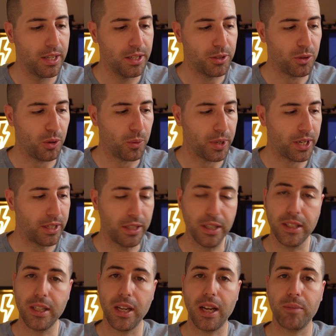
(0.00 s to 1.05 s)
So what I did
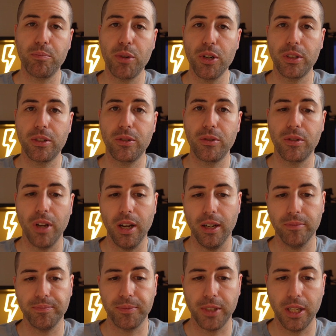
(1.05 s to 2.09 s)
is I put a
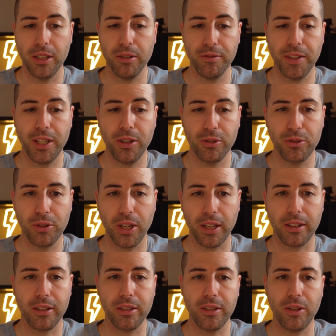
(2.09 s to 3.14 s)
little video
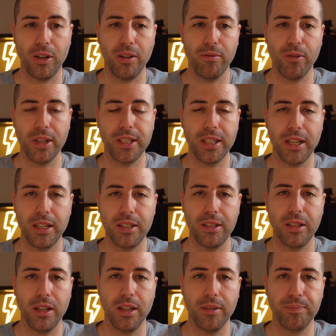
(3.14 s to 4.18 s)
together. Of one side is
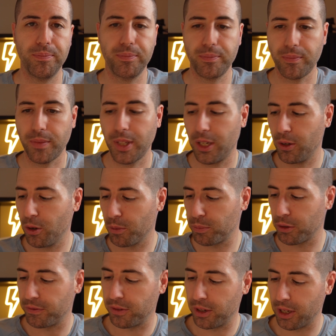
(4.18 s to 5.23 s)
the
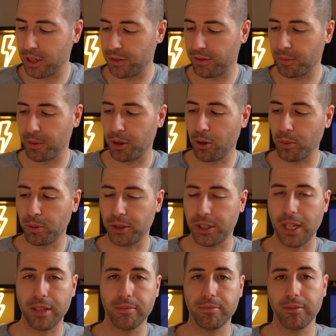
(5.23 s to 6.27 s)
GoPro footage from the GoPro
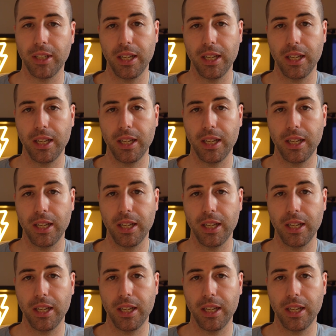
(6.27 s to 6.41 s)
10.